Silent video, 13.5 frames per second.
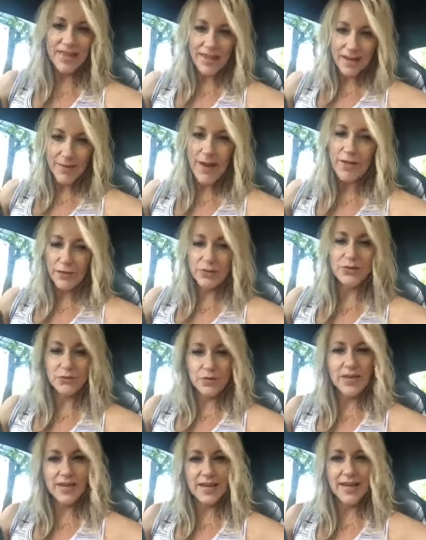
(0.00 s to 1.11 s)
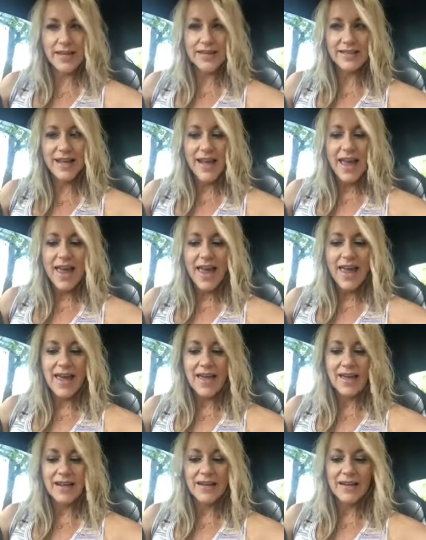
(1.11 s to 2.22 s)
think about those three things
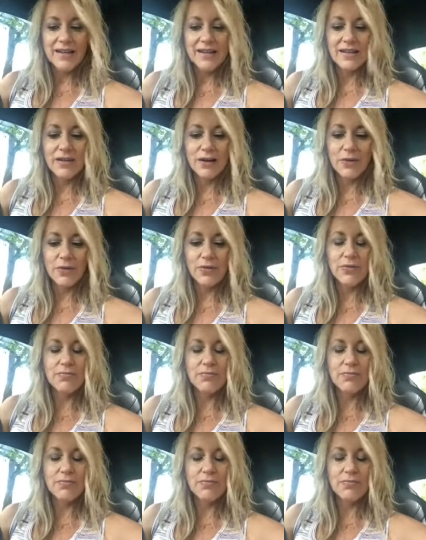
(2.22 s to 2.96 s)
and you know